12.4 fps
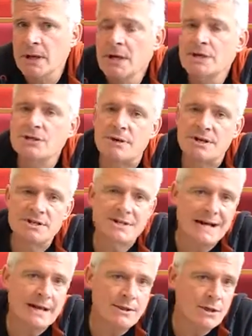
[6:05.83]
to
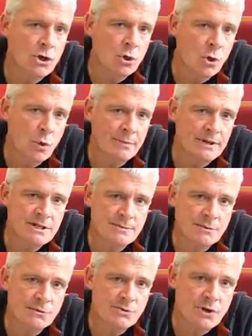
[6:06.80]
understand the core
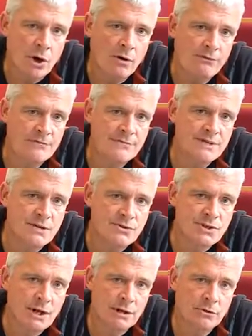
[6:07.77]
principles of cell
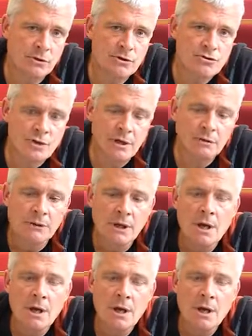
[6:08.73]
cycle control,